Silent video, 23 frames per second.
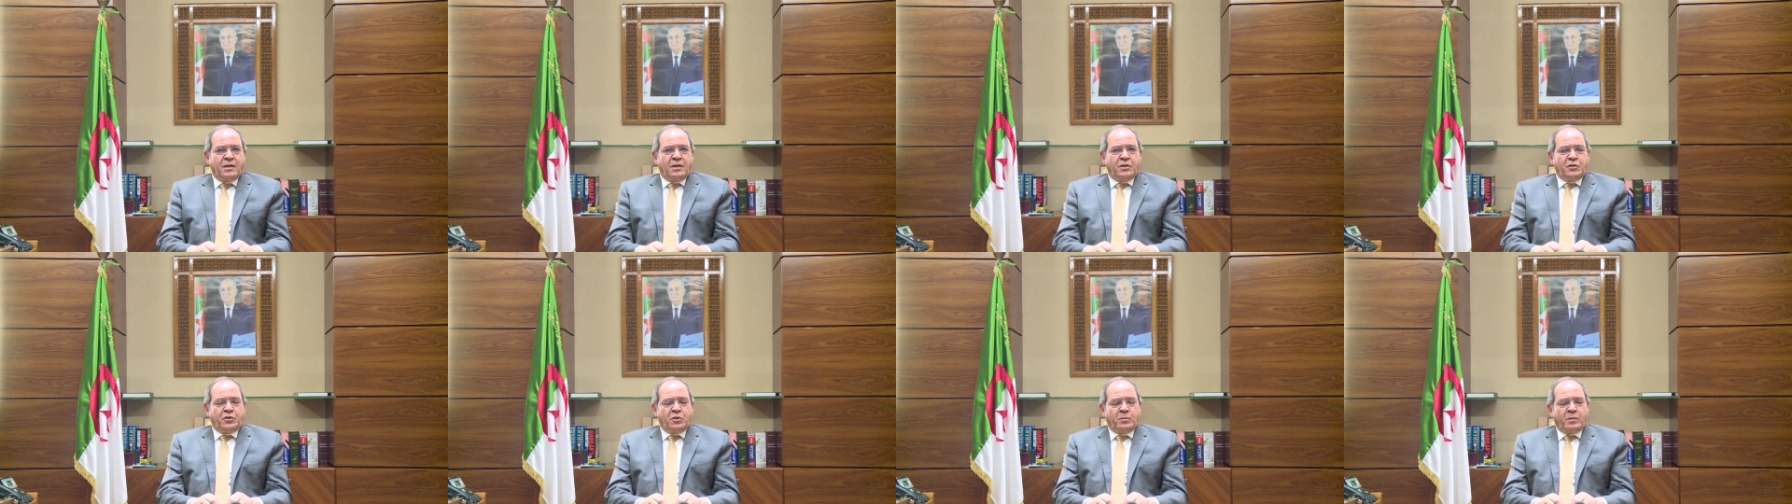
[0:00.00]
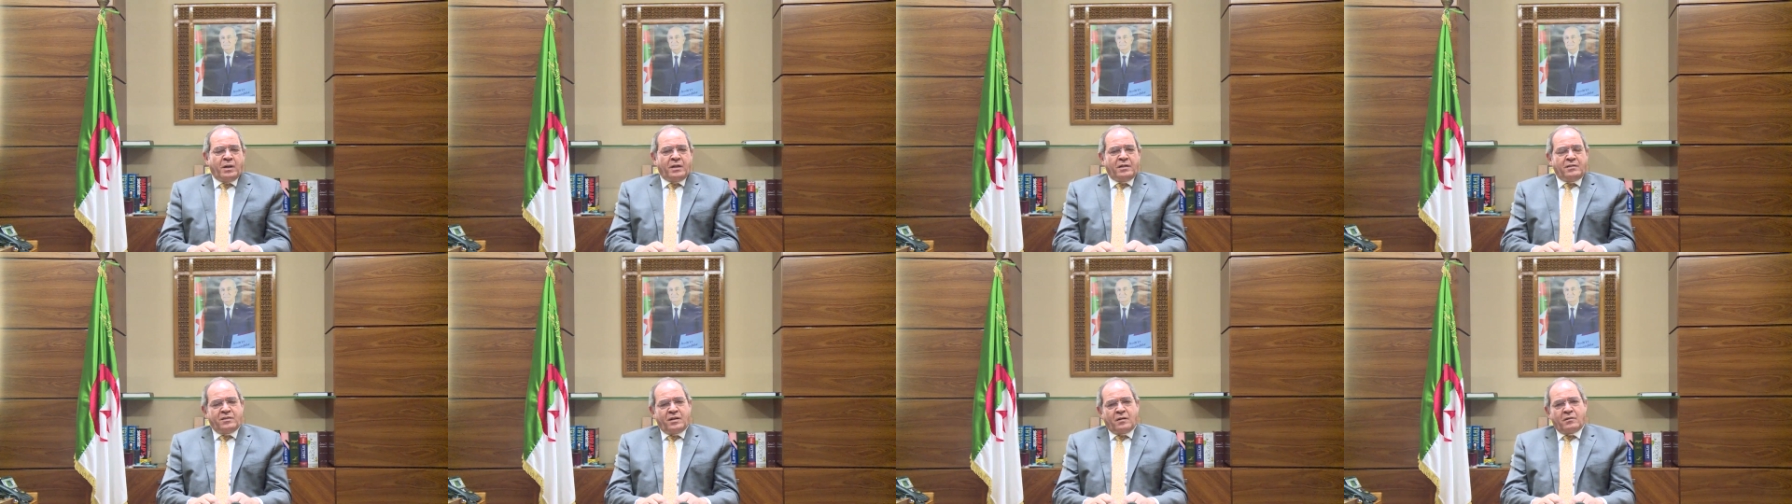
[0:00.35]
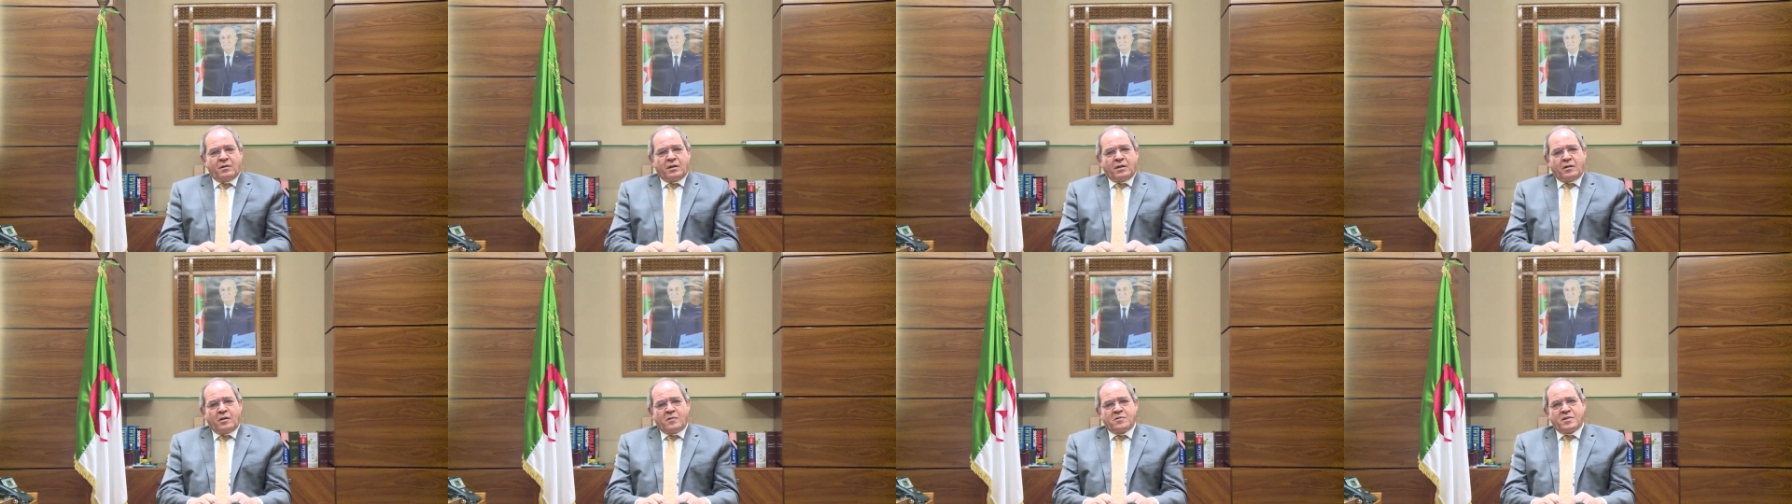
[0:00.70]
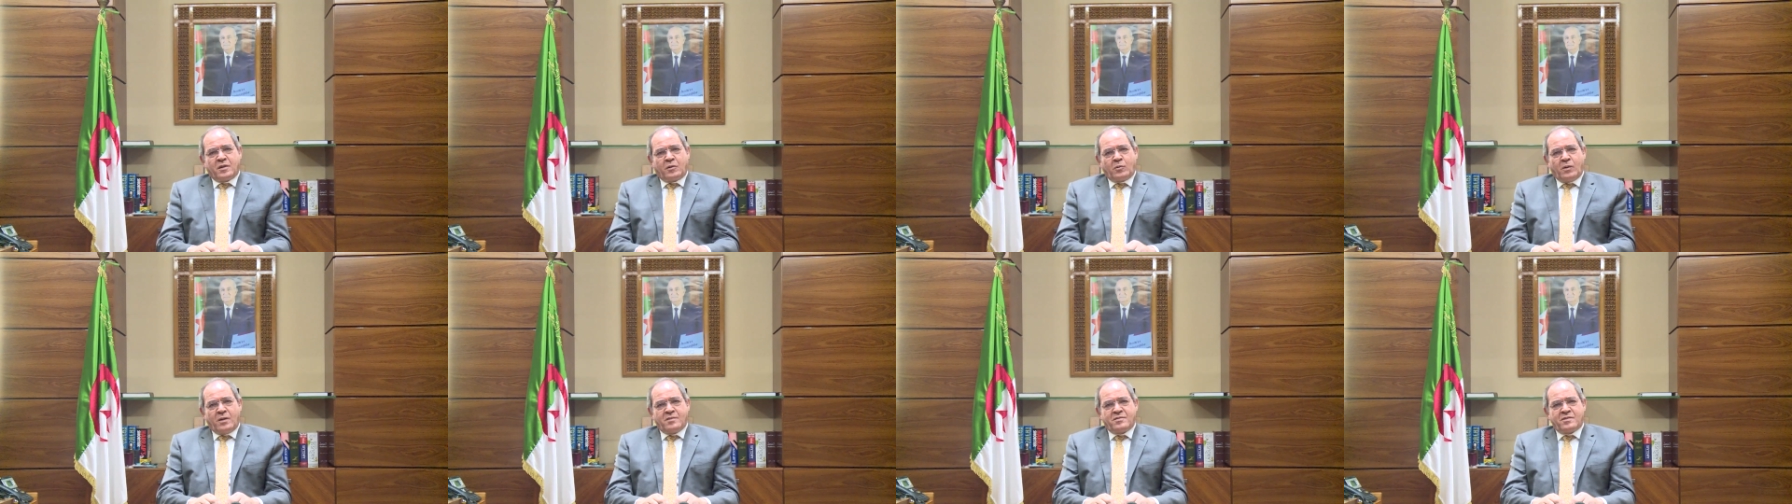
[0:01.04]
humanitarian
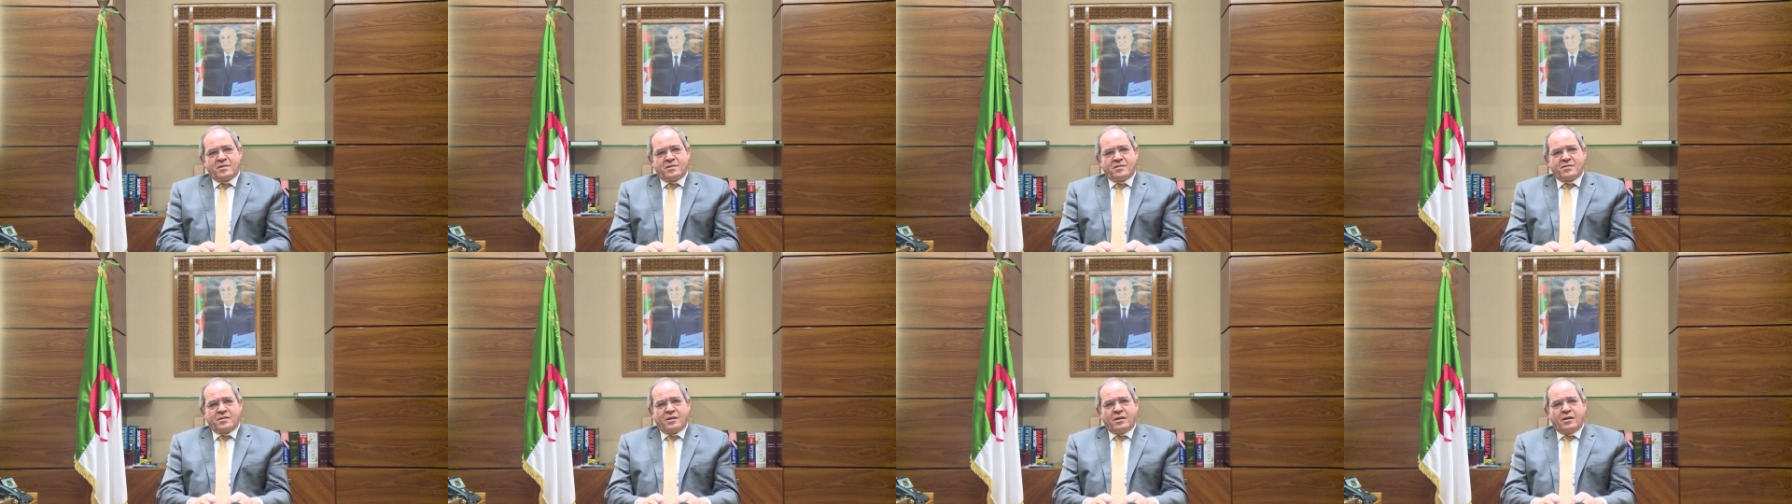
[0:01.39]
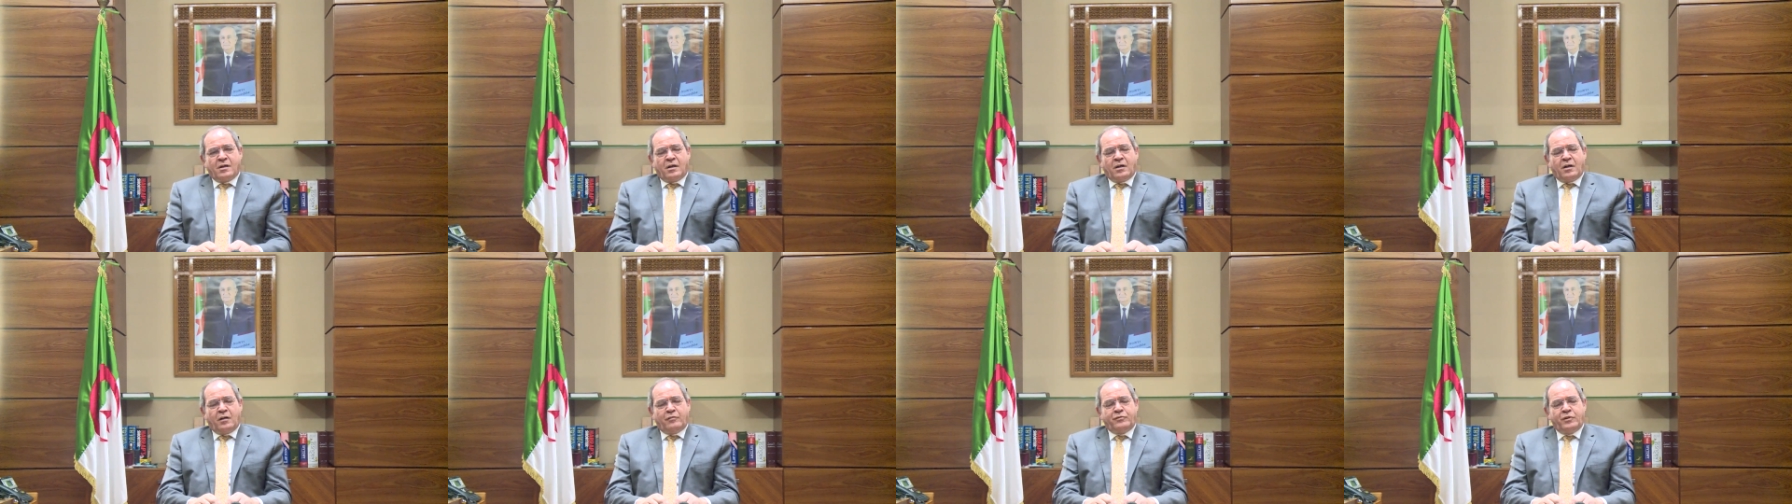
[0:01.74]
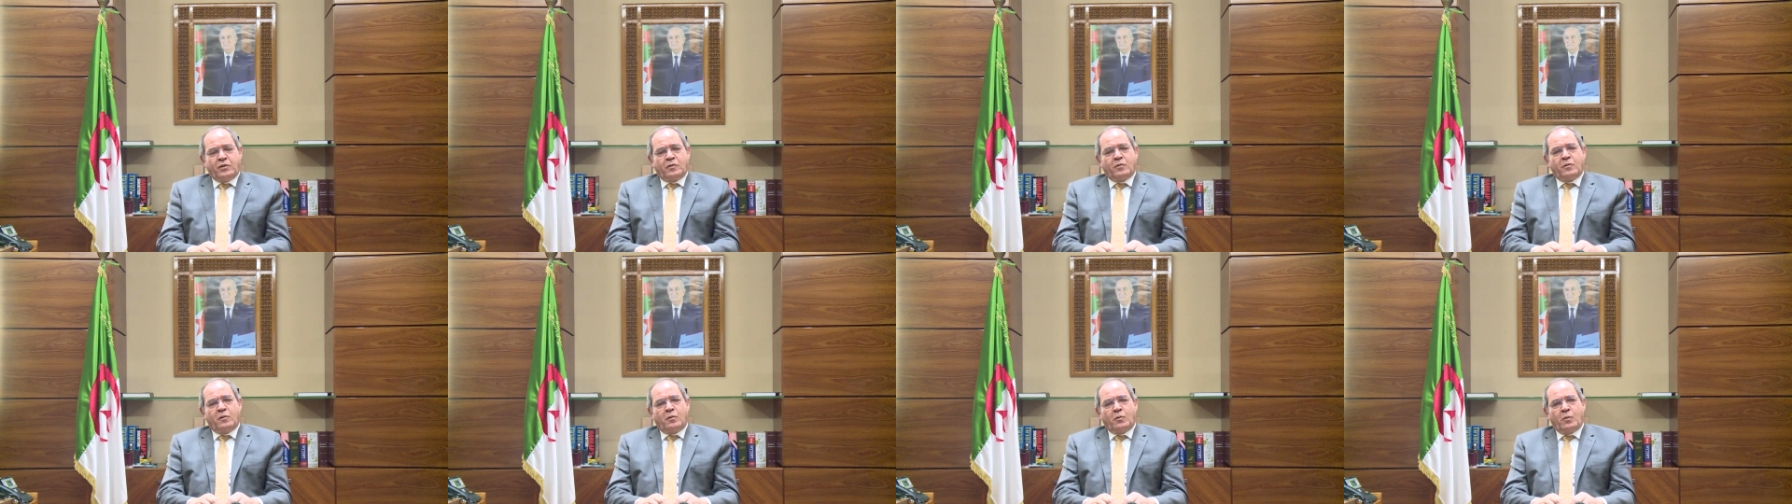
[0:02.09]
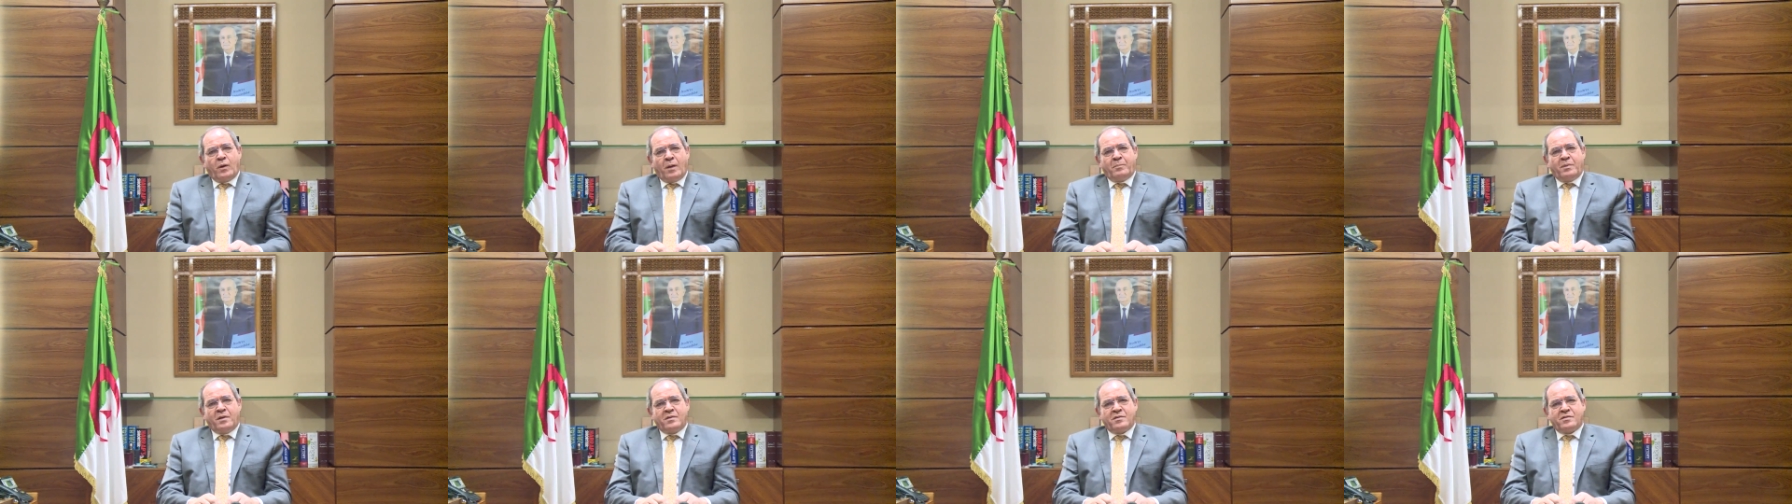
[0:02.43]
consequences of nuclear
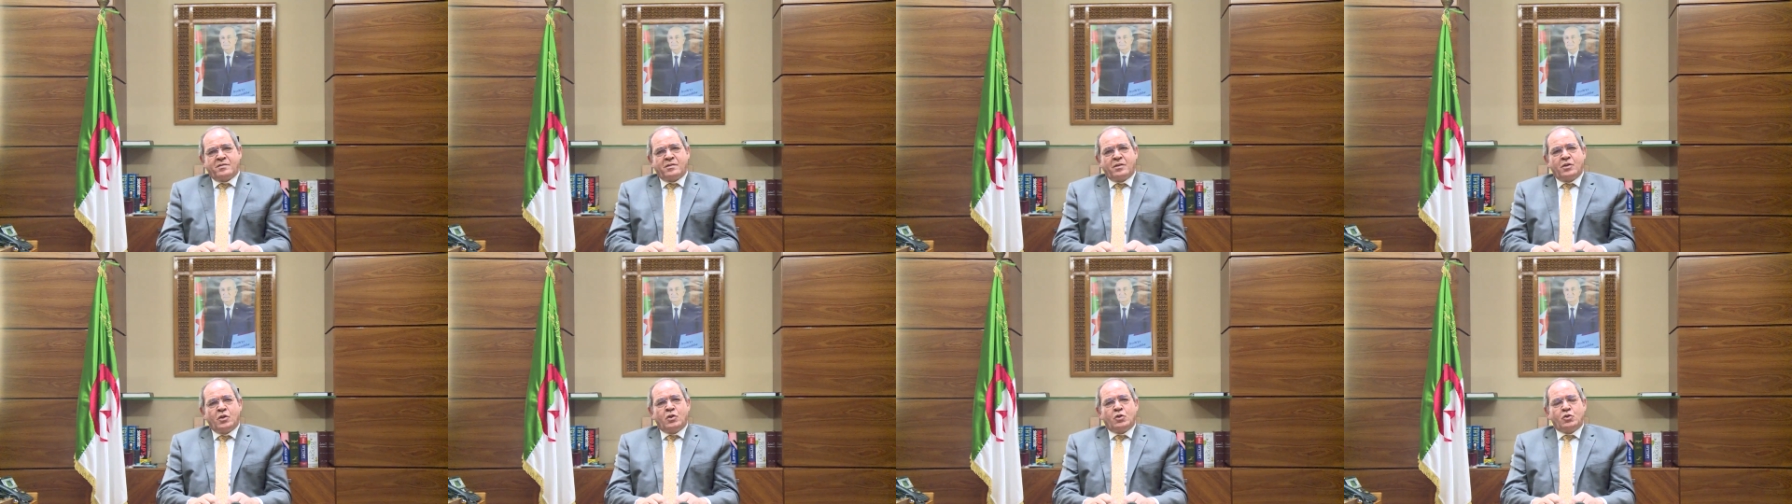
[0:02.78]
weapons